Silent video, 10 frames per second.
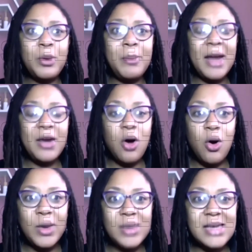we might
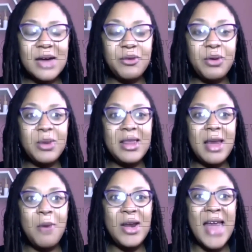not always agree with
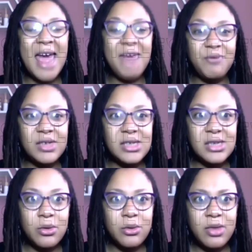them on every
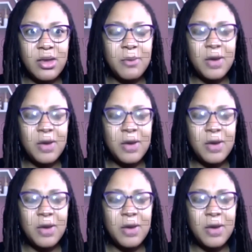single thing,